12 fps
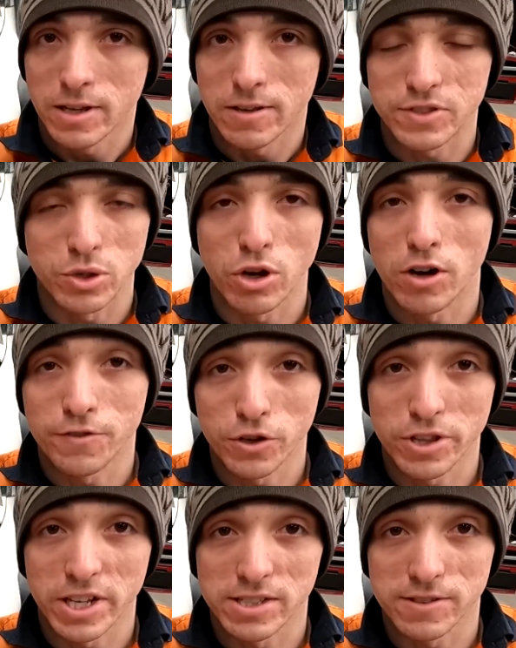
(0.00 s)
I've still got a
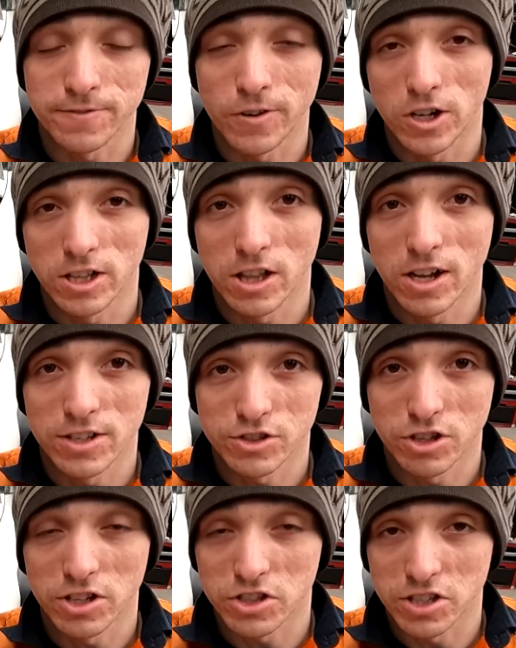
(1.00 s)
few things to finalise
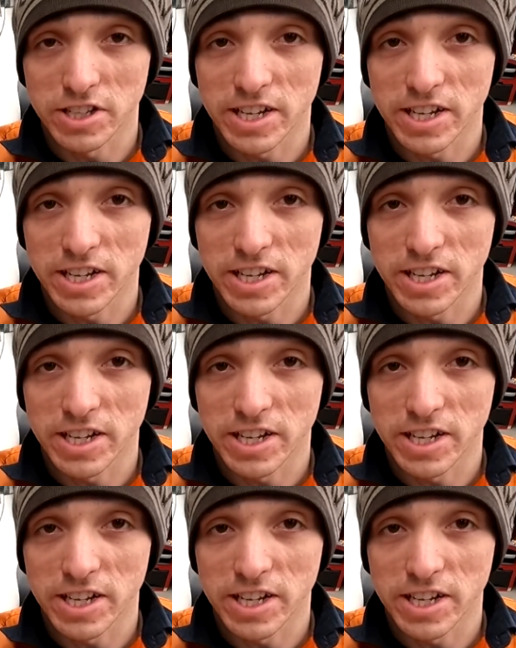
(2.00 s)
on it to